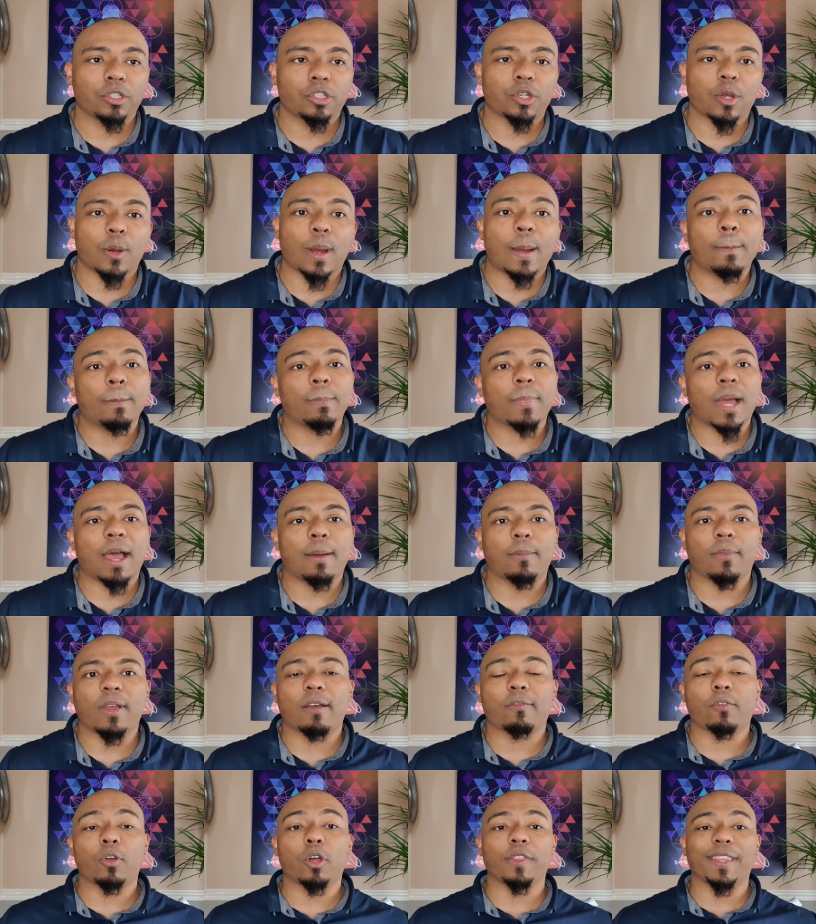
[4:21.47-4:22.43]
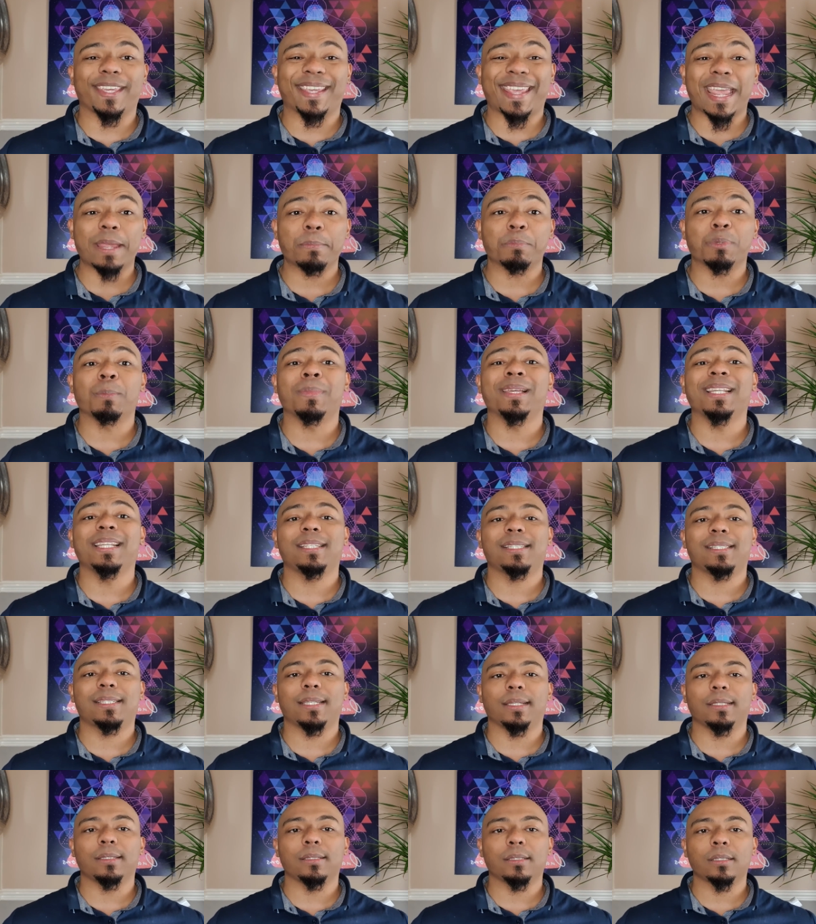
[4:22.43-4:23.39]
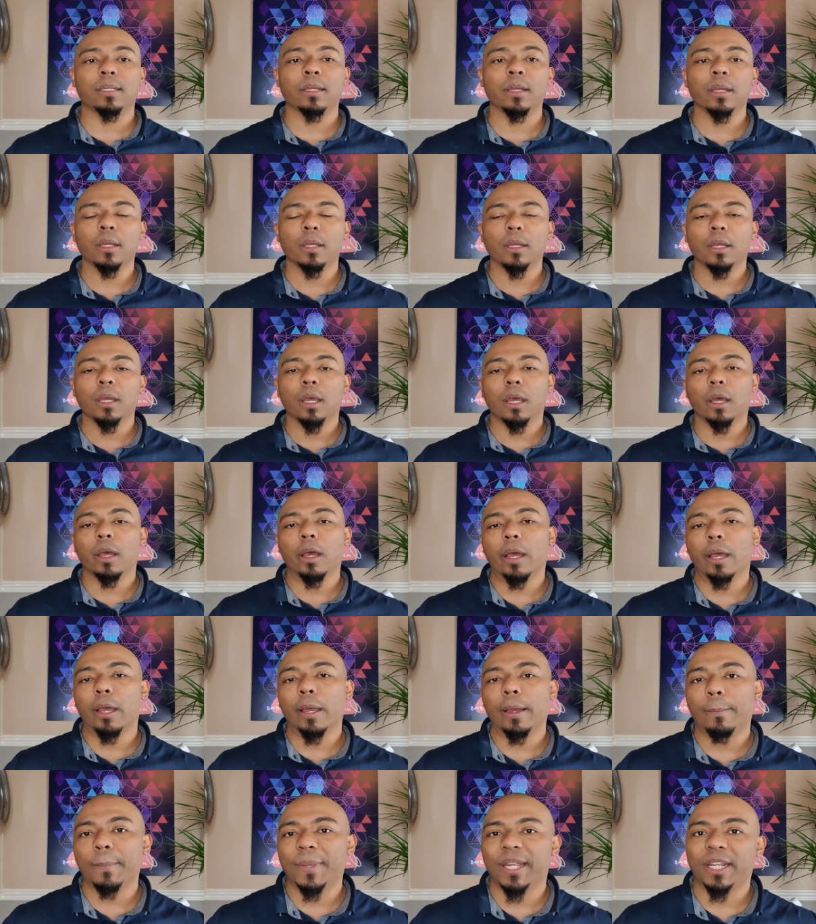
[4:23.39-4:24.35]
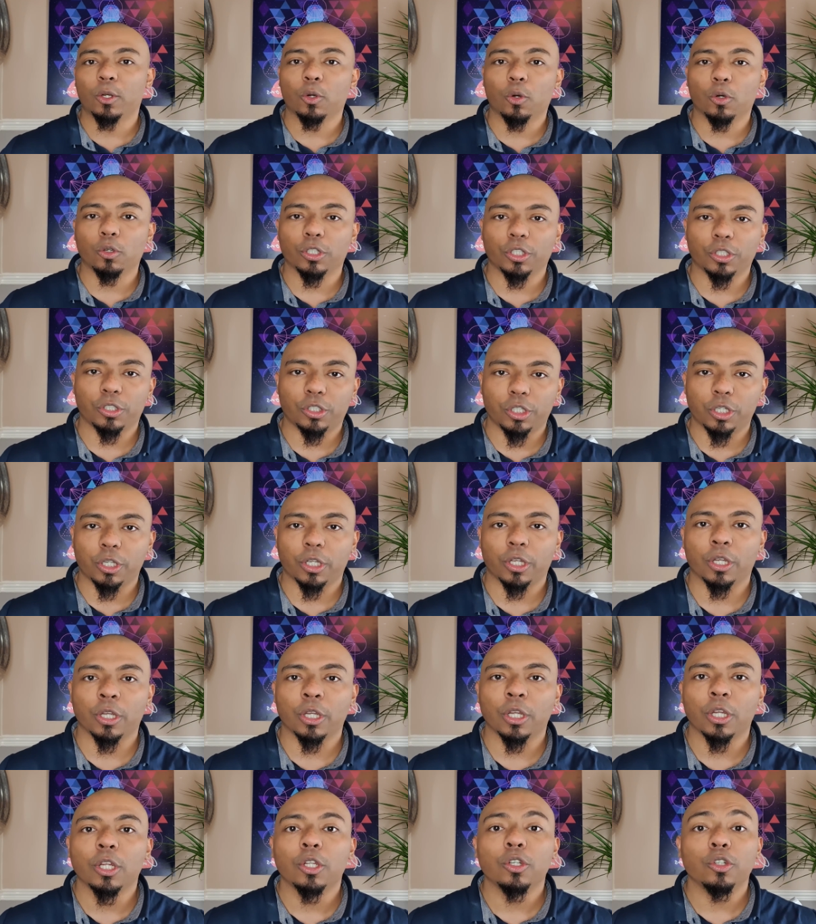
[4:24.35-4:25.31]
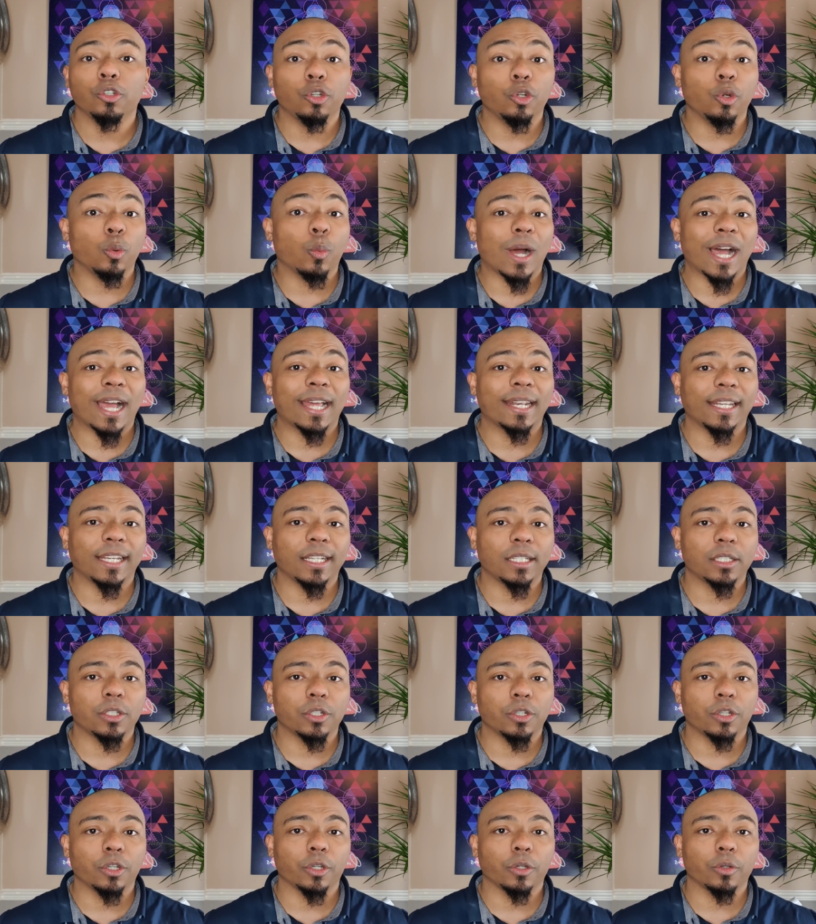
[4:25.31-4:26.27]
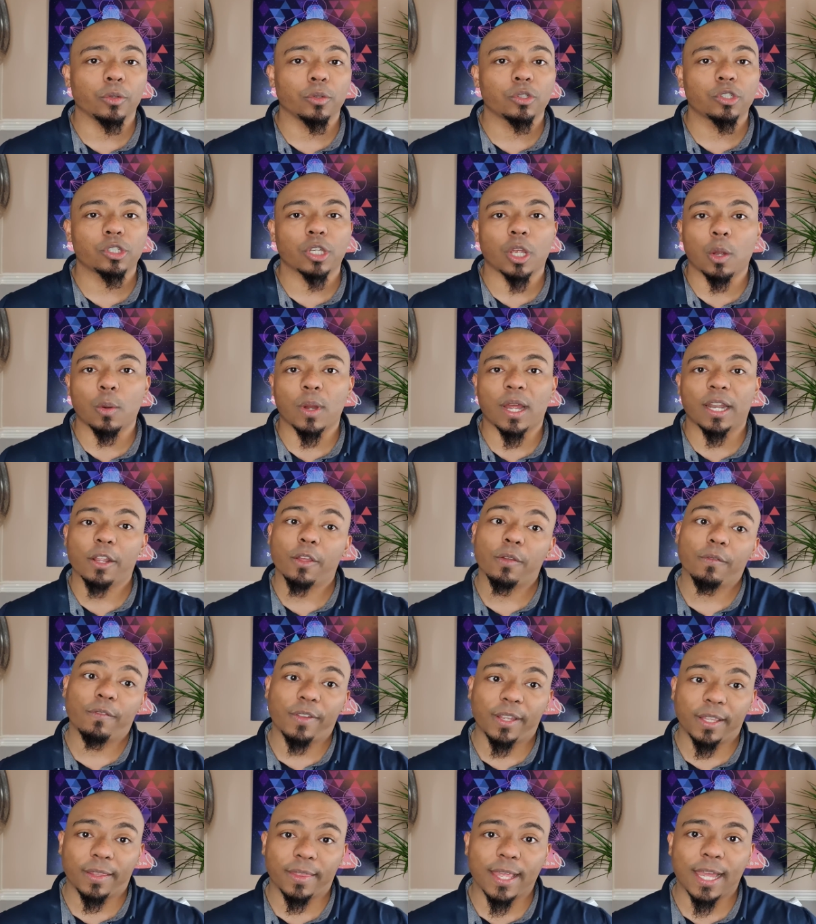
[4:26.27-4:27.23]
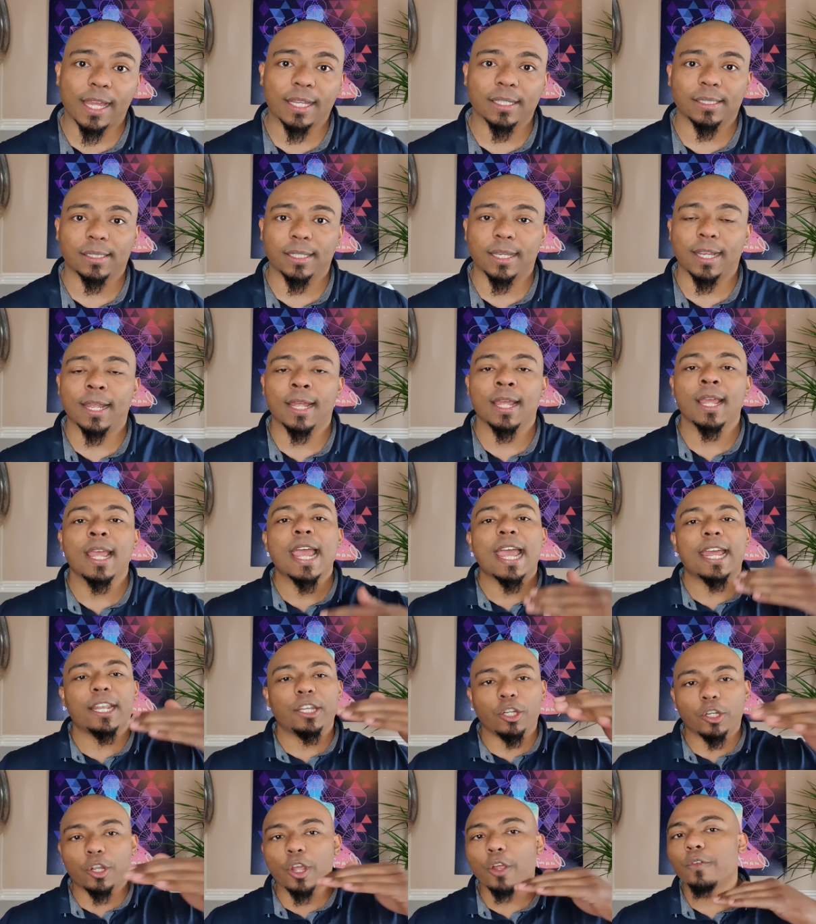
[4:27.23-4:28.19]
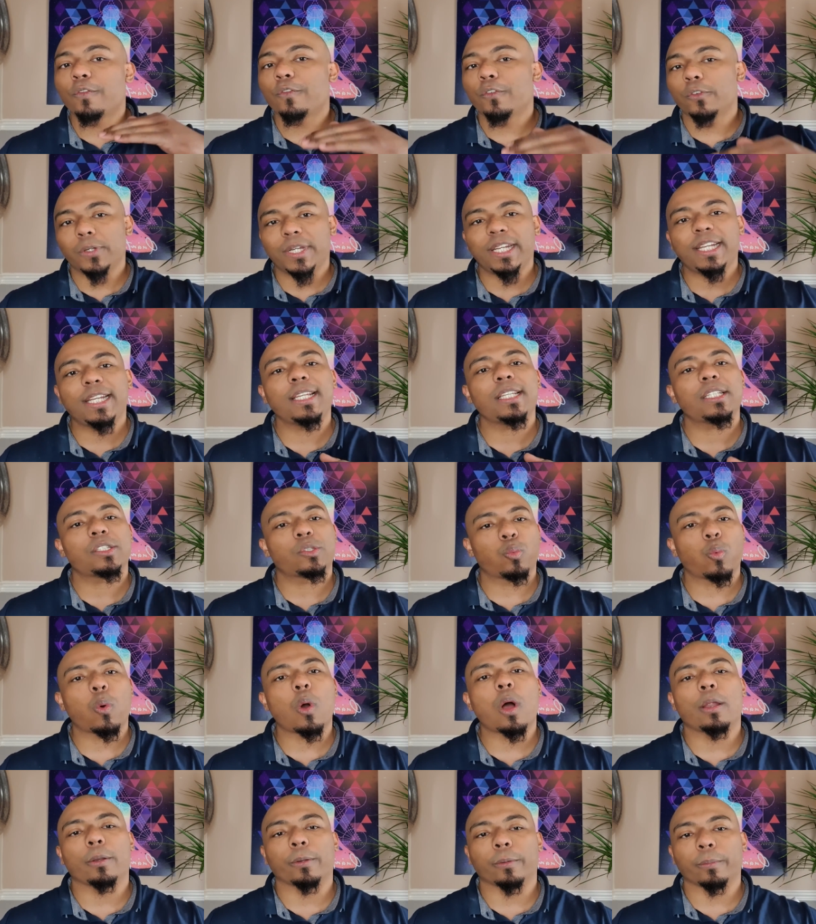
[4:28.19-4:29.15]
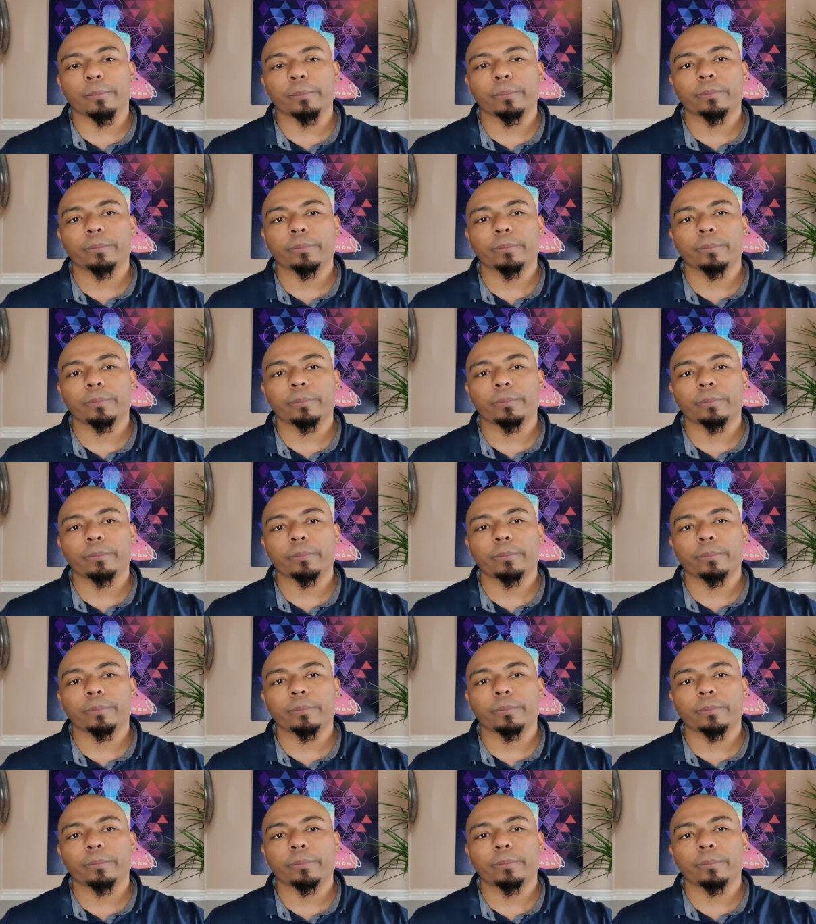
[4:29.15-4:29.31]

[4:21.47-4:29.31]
So I've got the capabilities in order to do what I need to do. So I don't think that's it. And you go through each one,